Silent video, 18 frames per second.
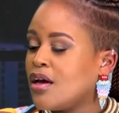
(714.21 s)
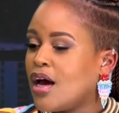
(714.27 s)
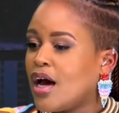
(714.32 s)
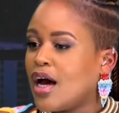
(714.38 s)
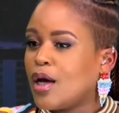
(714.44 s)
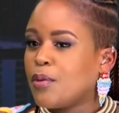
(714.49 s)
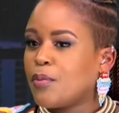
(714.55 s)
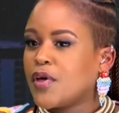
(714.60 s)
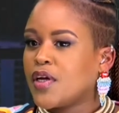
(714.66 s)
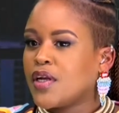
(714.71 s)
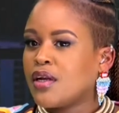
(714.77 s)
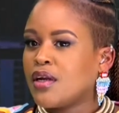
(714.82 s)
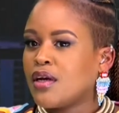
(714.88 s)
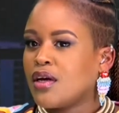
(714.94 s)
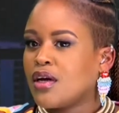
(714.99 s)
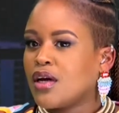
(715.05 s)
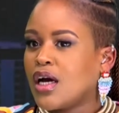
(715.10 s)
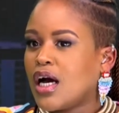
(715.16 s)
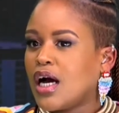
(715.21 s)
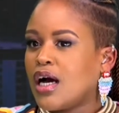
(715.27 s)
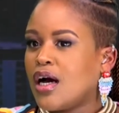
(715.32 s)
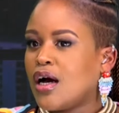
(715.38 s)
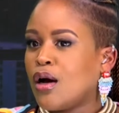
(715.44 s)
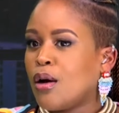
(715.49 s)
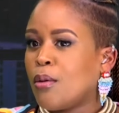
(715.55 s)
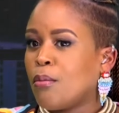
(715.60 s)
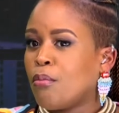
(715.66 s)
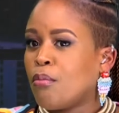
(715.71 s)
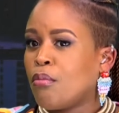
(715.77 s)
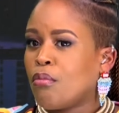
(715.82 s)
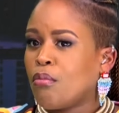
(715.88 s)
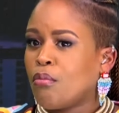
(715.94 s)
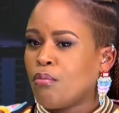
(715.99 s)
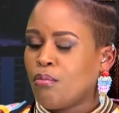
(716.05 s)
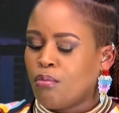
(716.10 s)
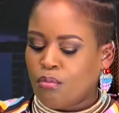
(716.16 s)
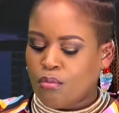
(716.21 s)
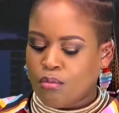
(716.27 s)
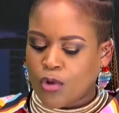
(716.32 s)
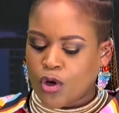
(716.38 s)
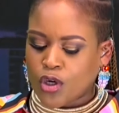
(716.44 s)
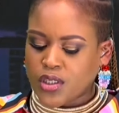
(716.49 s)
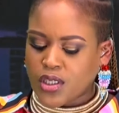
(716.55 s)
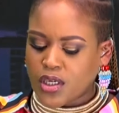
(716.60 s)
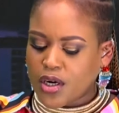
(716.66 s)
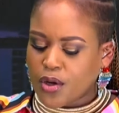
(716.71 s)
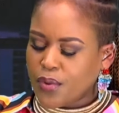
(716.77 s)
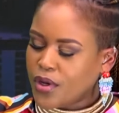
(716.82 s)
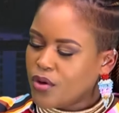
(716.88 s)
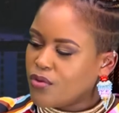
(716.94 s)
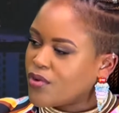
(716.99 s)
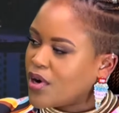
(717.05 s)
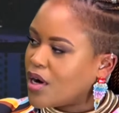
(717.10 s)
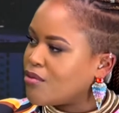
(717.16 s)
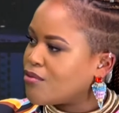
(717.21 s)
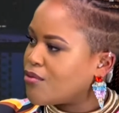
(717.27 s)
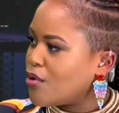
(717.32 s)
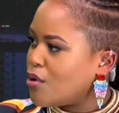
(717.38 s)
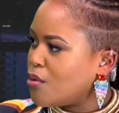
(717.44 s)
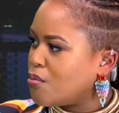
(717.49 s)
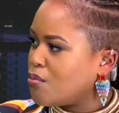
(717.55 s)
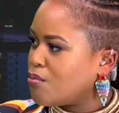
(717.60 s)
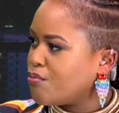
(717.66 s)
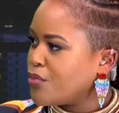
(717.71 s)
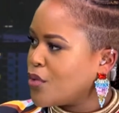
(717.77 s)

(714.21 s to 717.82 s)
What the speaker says: I mean, considering where you've come from,